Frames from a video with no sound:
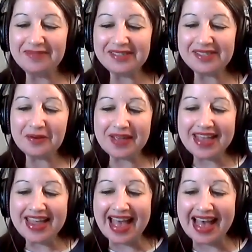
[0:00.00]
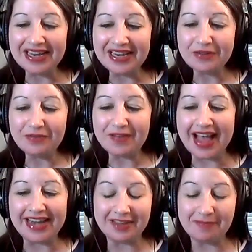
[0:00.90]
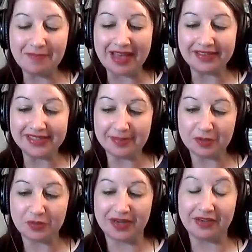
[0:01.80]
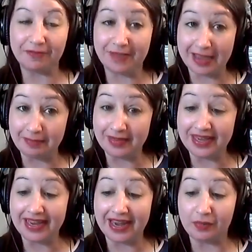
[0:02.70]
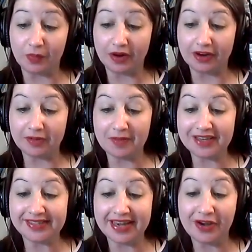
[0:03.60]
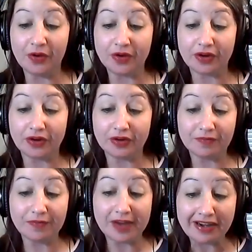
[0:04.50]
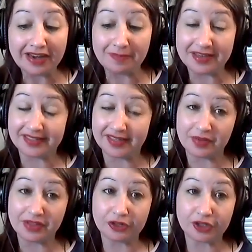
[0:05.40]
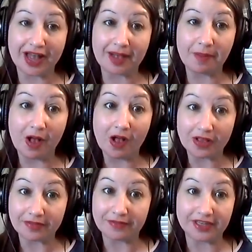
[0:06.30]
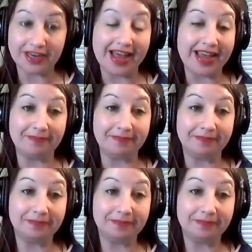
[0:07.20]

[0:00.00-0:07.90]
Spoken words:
So how do you find a balance between family and work? Because I know you're very busy with your job all of the time.